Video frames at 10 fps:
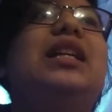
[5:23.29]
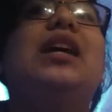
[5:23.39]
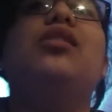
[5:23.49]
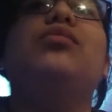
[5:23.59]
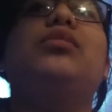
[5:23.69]
I
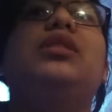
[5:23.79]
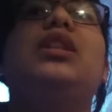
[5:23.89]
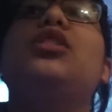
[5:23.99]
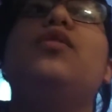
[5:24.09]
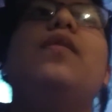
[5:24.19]
don't
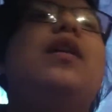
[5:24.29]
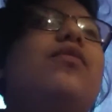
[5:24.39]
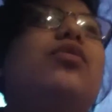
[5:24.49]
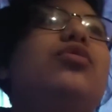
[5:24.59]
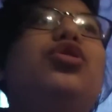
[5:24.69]
think you
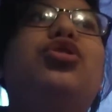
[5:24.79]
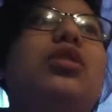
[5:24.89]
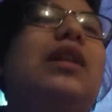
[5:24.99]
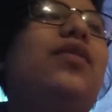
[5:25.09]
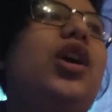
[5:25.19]

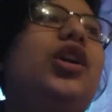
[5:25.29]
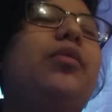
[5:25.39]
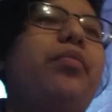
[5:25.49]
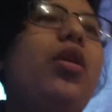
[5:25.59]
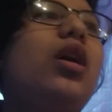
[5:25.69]
shouldn't have gotten a
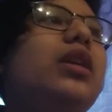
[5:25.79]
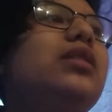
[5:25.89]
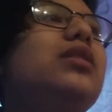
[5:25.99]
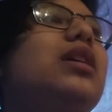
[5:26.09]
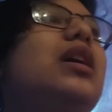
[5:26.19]

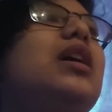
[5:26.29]
bronze.